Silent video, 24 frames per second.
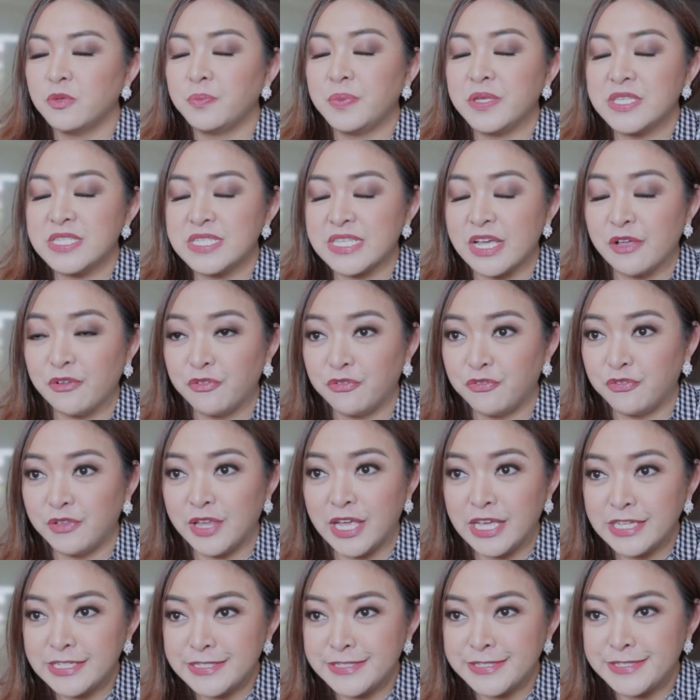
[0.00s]
To be
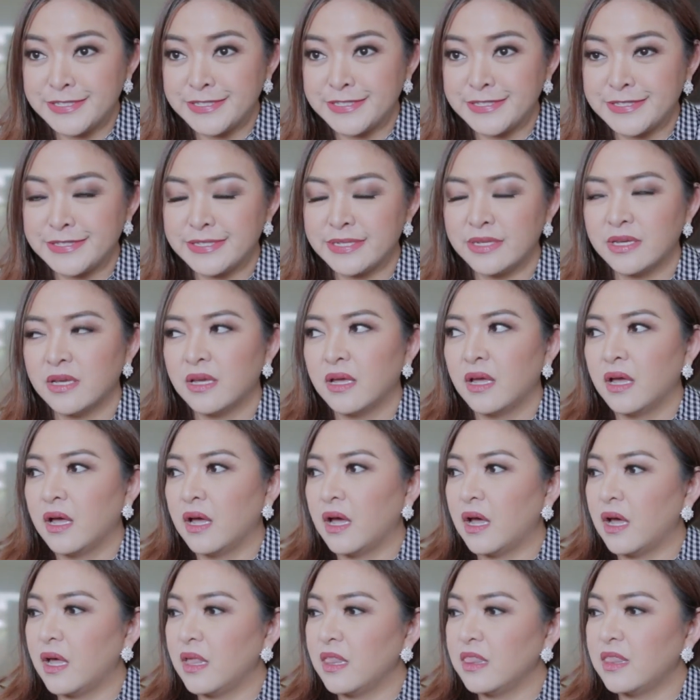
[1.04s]
selfless,
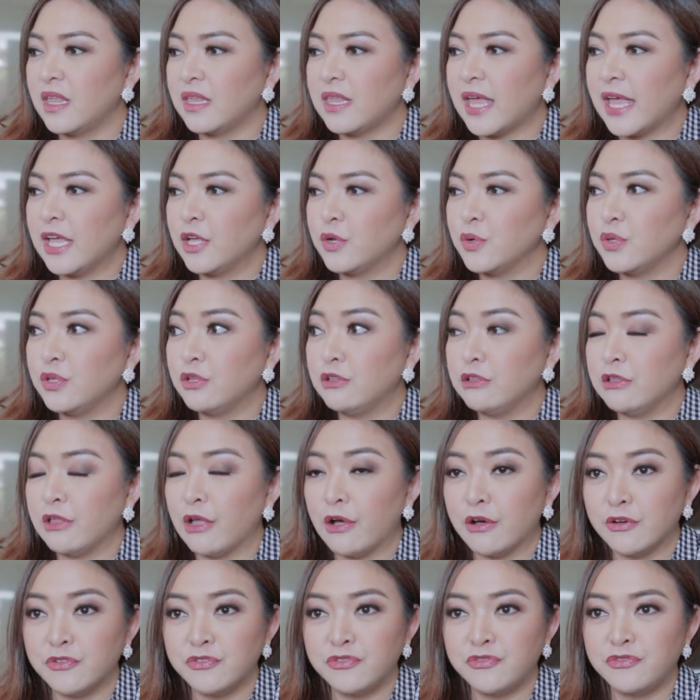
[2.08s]
that I could
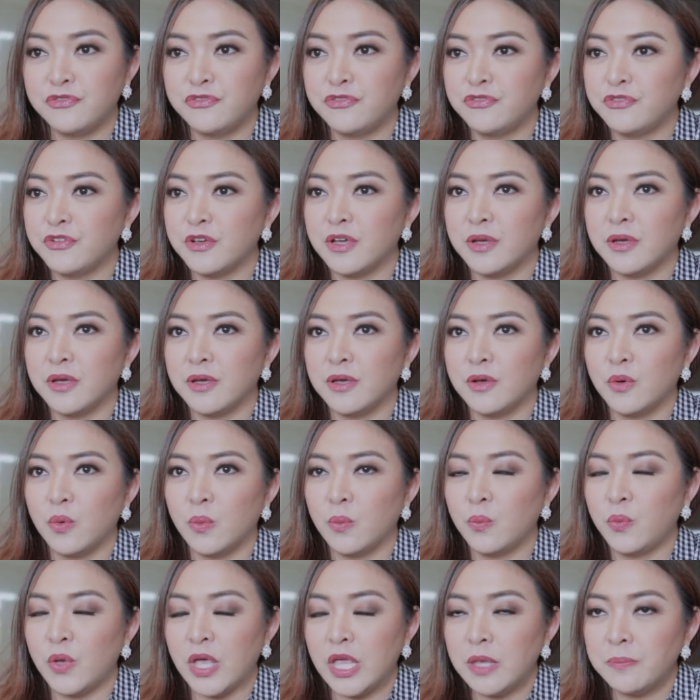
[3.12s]
love
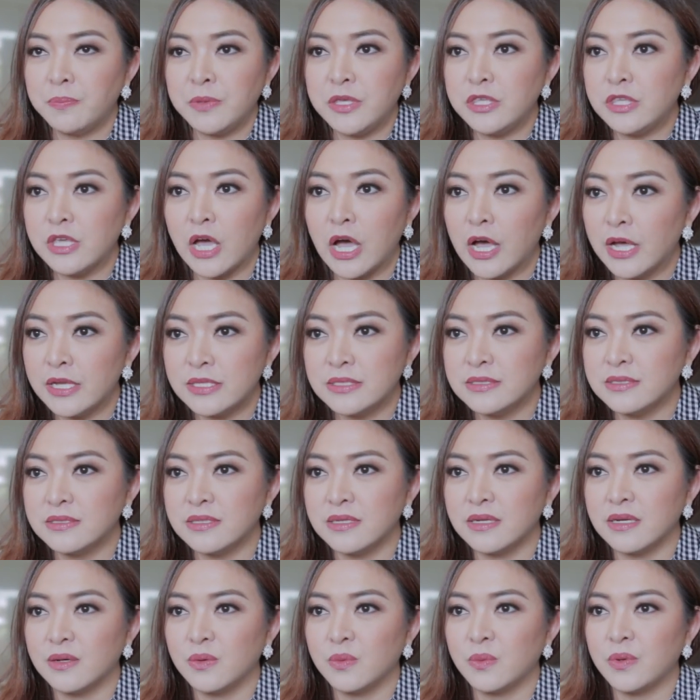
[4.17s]
way beyond
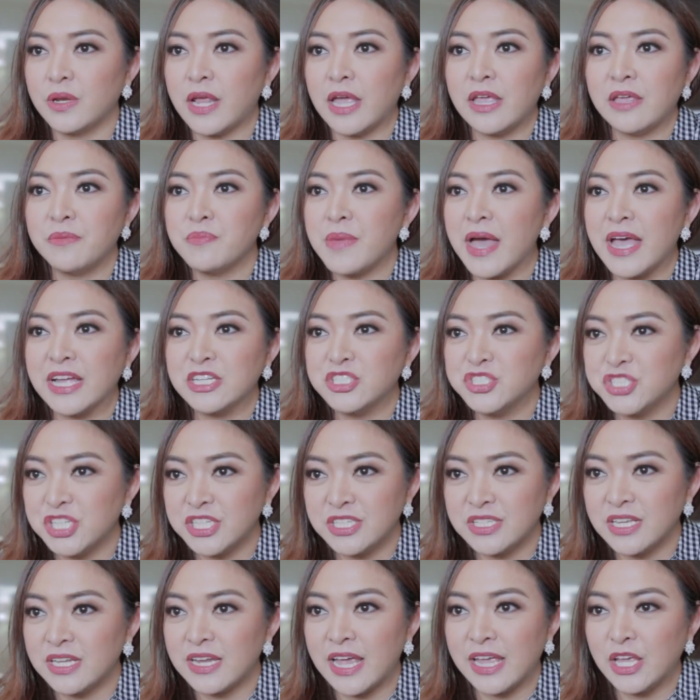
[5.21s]
what I
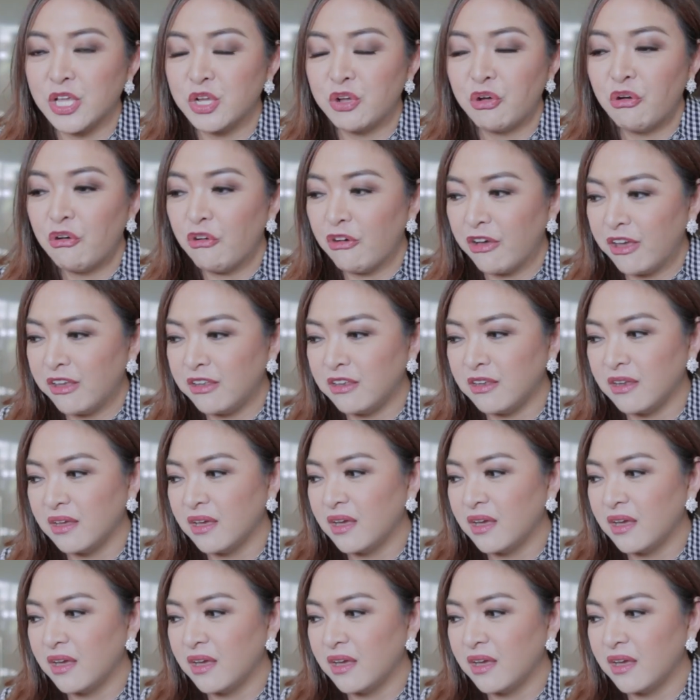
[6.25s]
imagined that I could.